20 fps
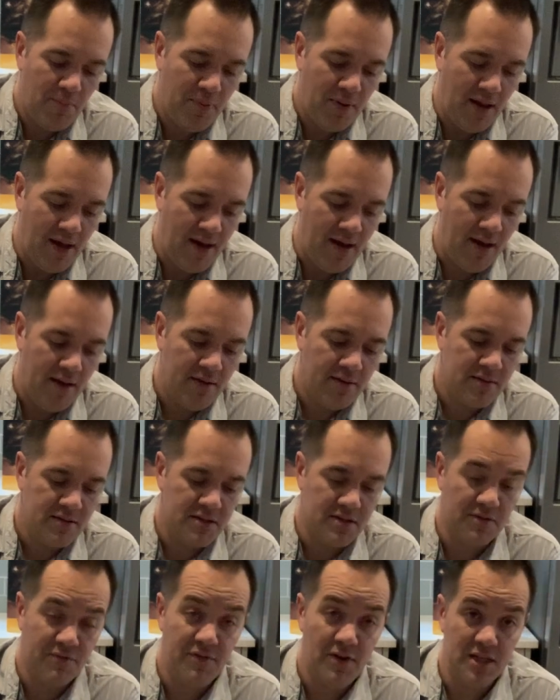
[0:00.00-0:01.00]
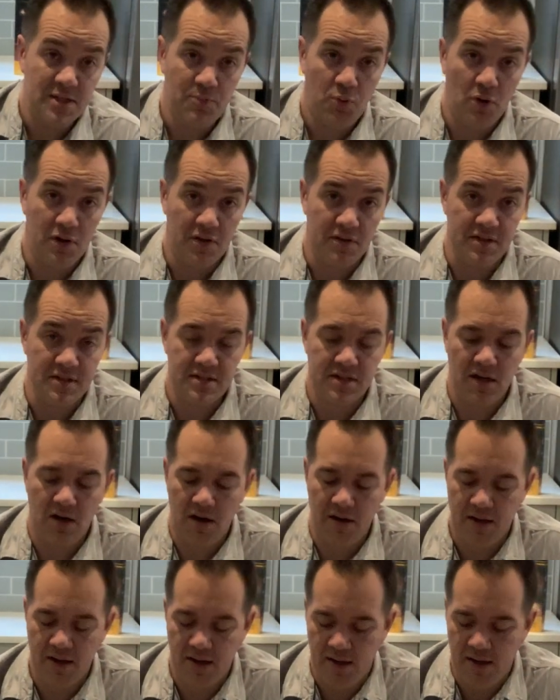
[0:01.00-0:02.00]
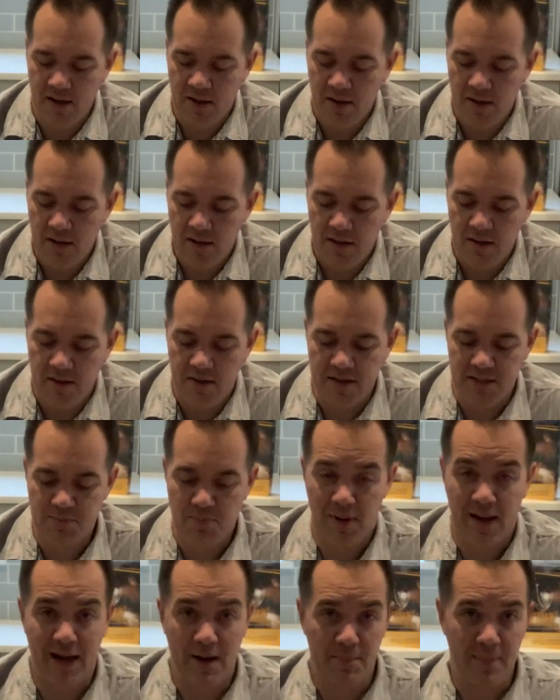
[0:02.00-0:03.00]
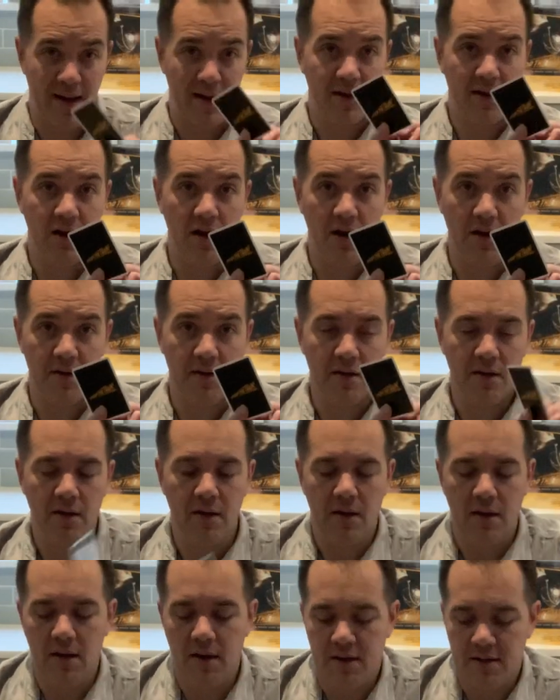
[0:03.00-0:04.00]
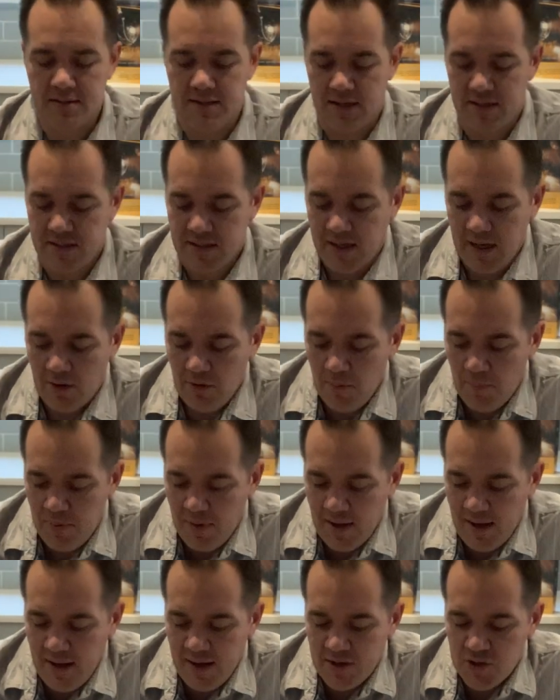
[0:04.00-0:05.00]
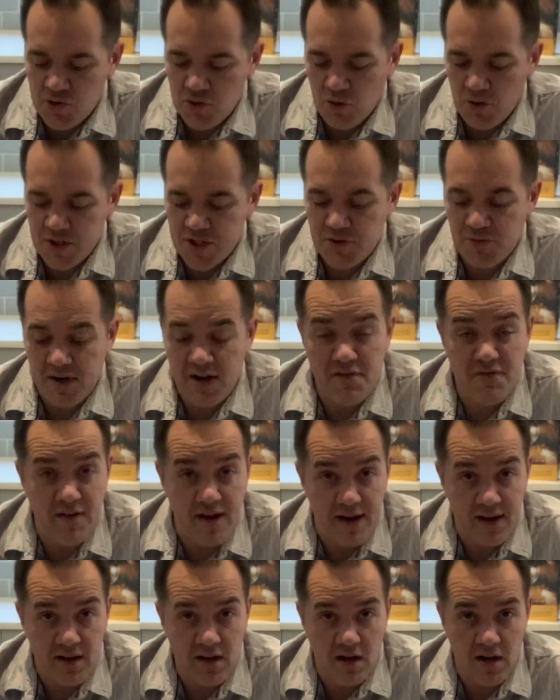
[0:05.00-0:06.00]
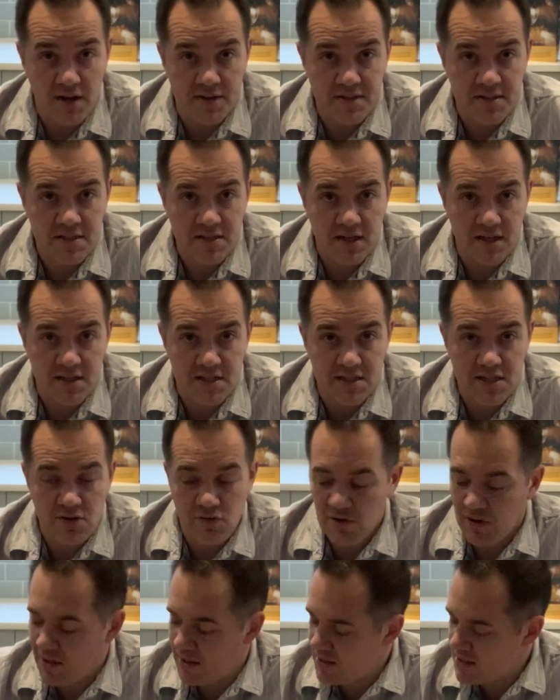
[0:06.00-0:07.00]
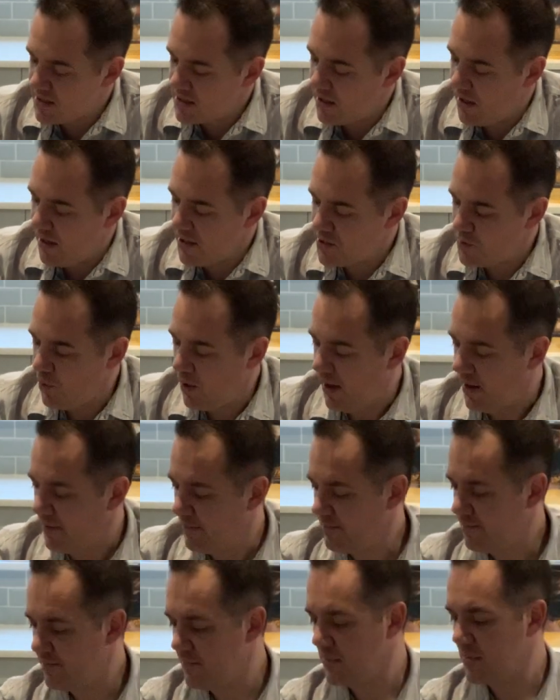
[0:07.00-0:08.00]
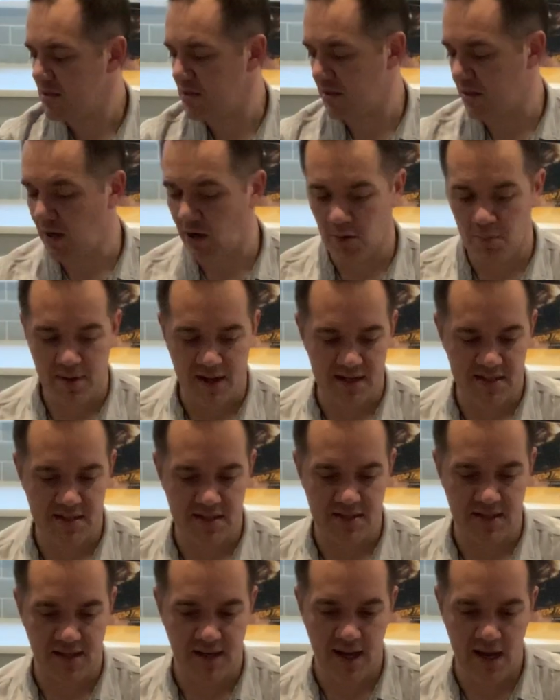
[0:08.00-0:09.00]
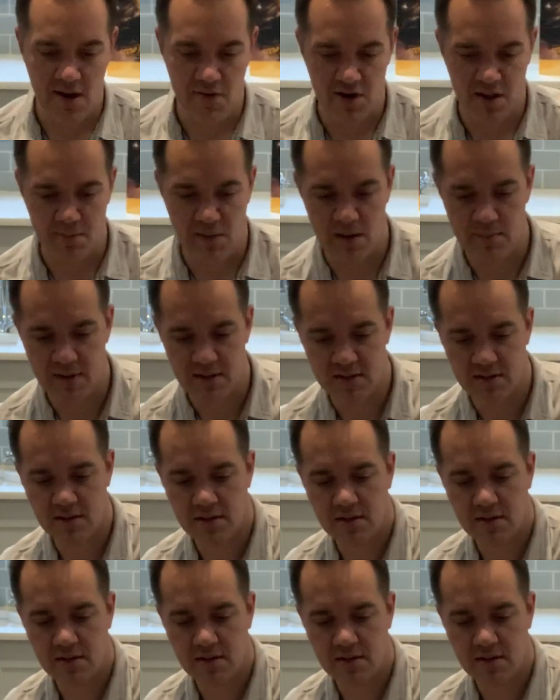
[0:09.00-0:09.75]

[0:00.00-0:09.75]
player, the first point on this card here, this black back card, says the current player draws 3 effect cards and secretly discards 1. So the current player sitting here at the moment,